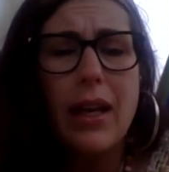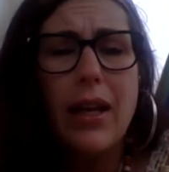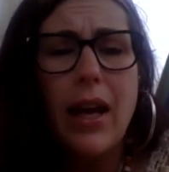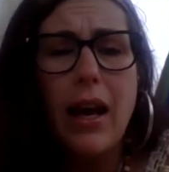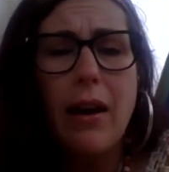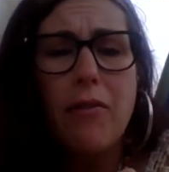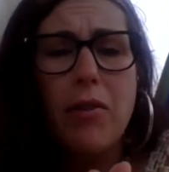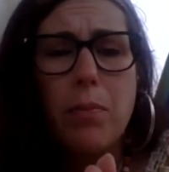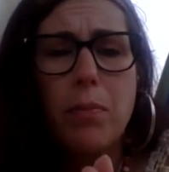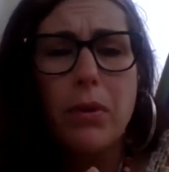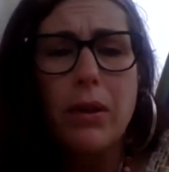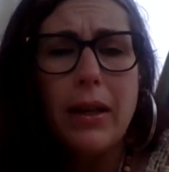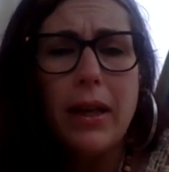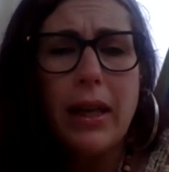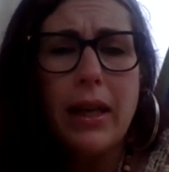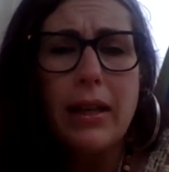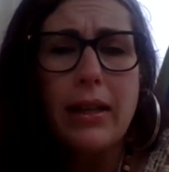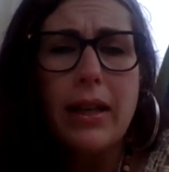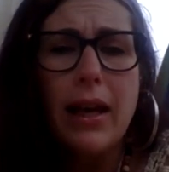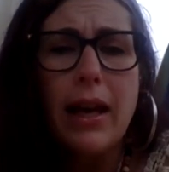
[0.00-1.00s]
and have a
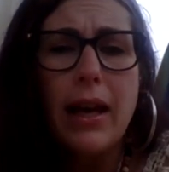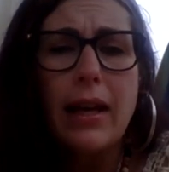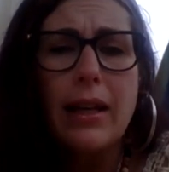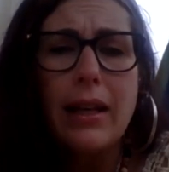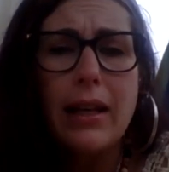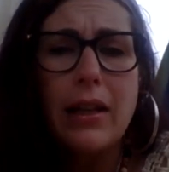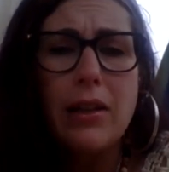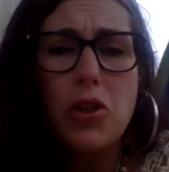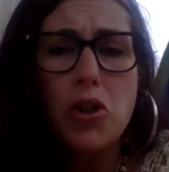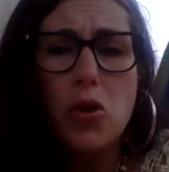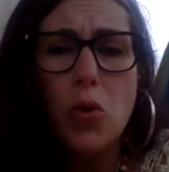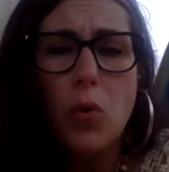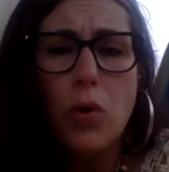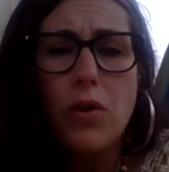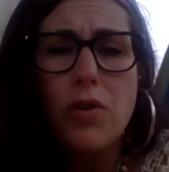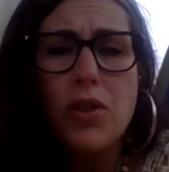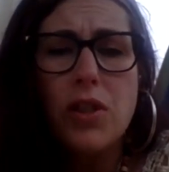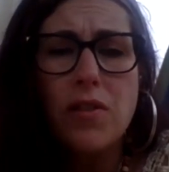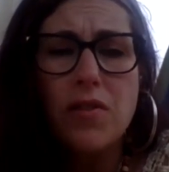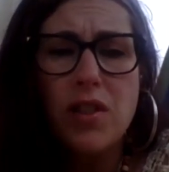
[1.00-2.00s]
plan to head
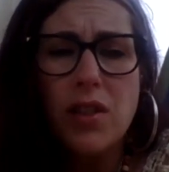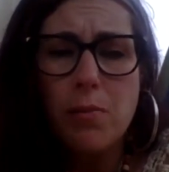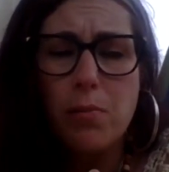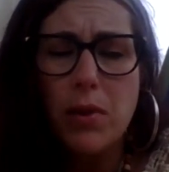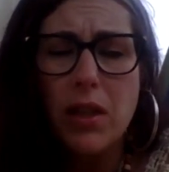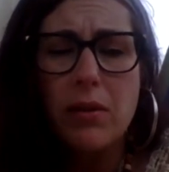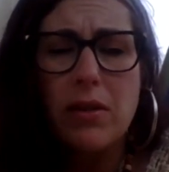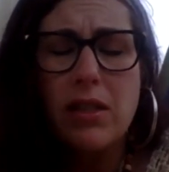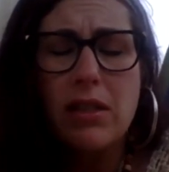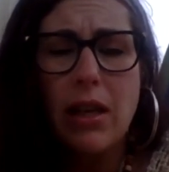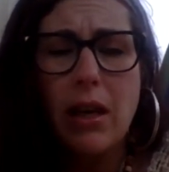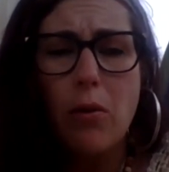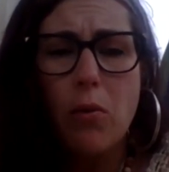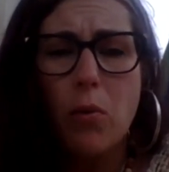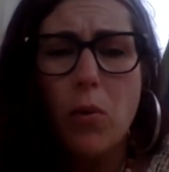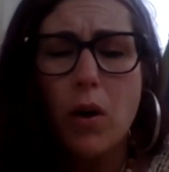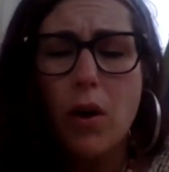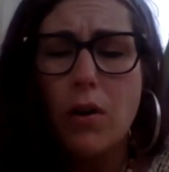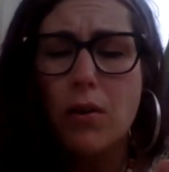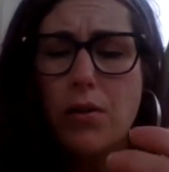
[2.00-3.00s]
indoors if symptoms
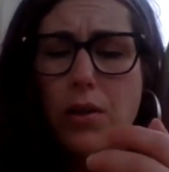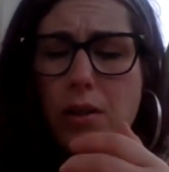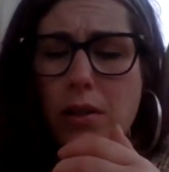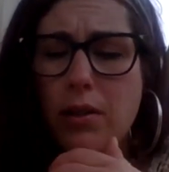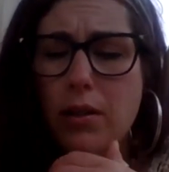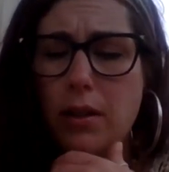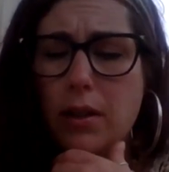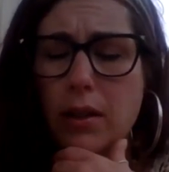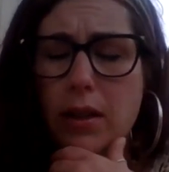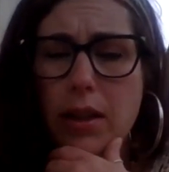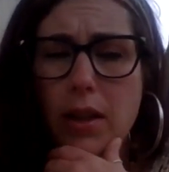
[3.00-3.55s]
get worse.